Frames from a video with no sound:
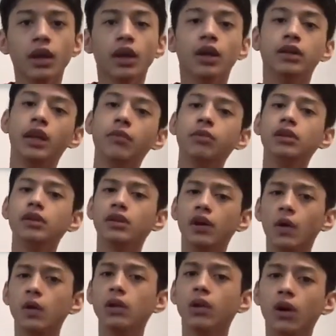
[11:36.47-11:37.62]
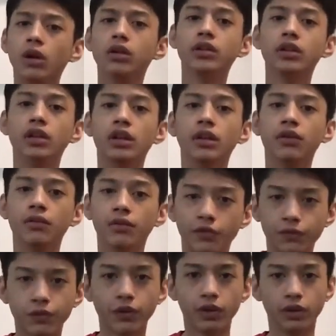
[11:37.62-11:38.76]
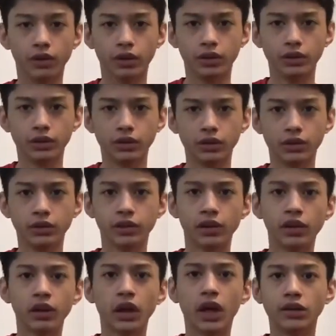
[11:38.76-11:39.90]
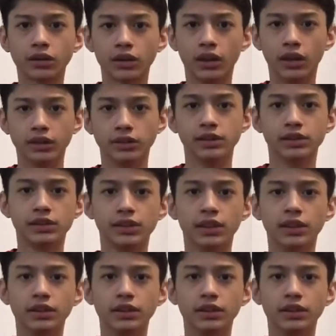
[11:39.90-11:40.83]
They will no longer refer to their outlines.